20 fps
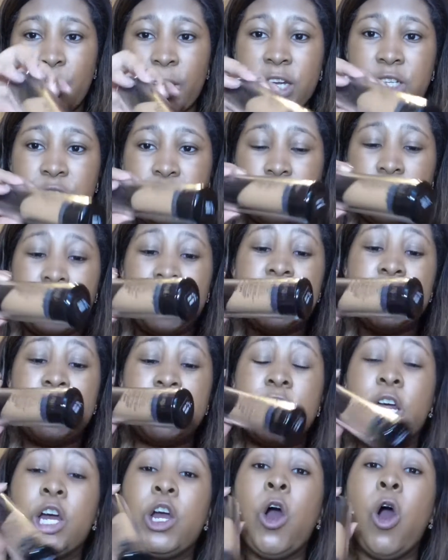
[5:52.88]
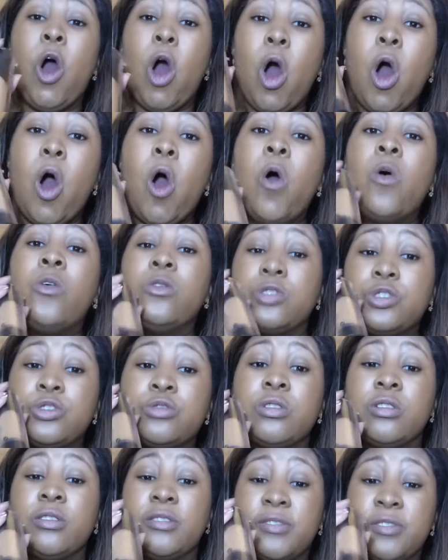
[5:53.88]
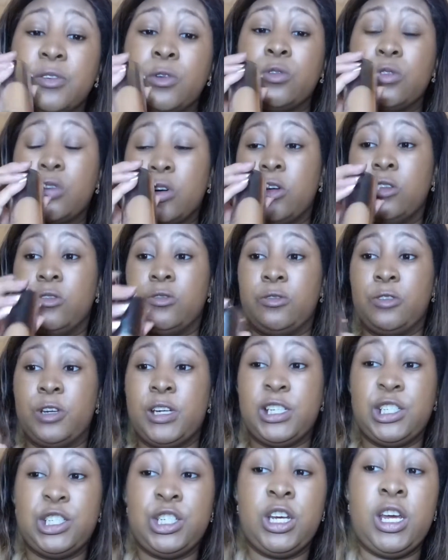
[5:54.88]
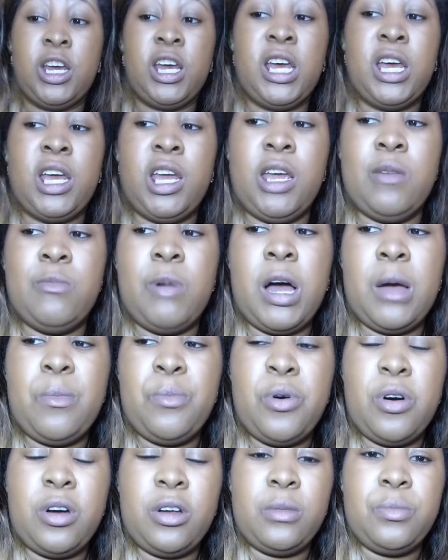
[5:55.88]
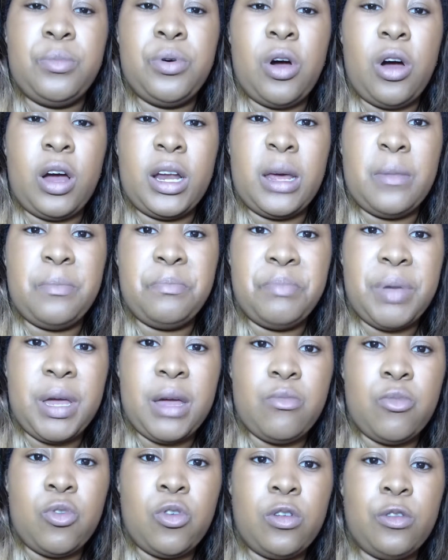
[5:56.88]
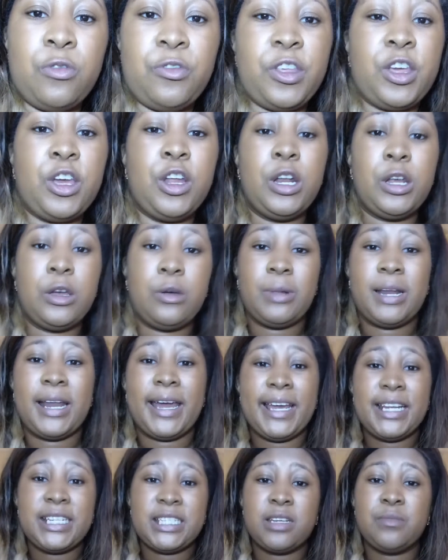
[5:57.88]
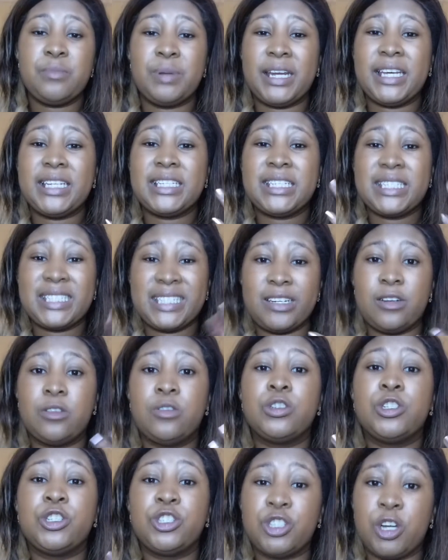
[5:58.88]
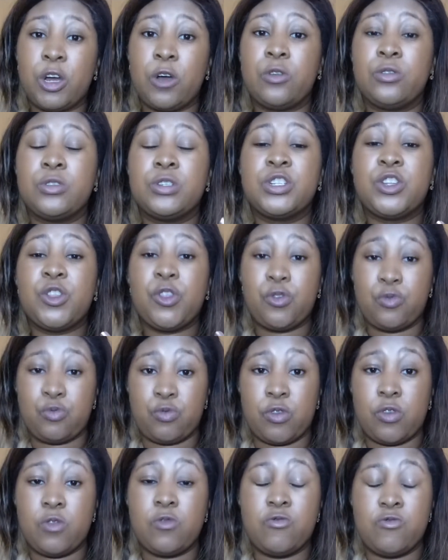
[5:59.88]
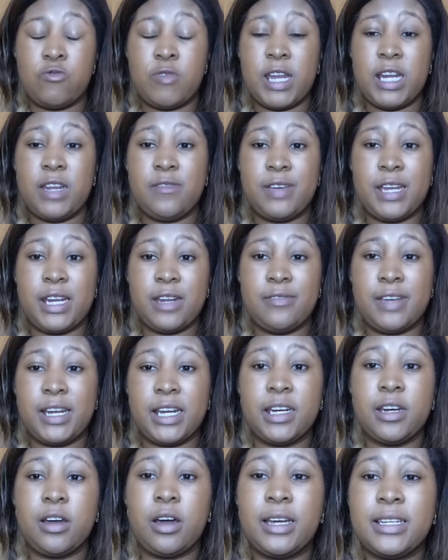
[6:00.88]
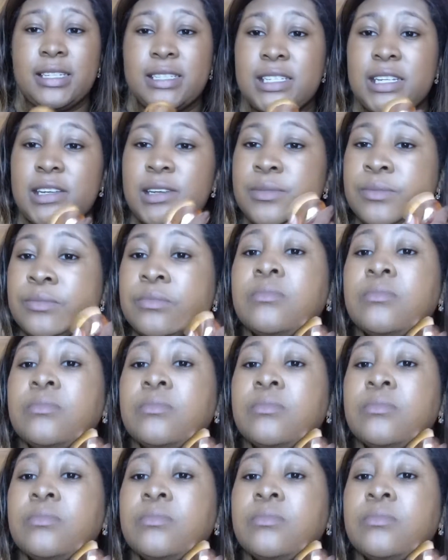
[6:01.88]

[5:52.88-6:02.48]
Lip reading: which one, this is like ultra full coverage. You might put on a bit more of the illuminator, but it still shows through really nice.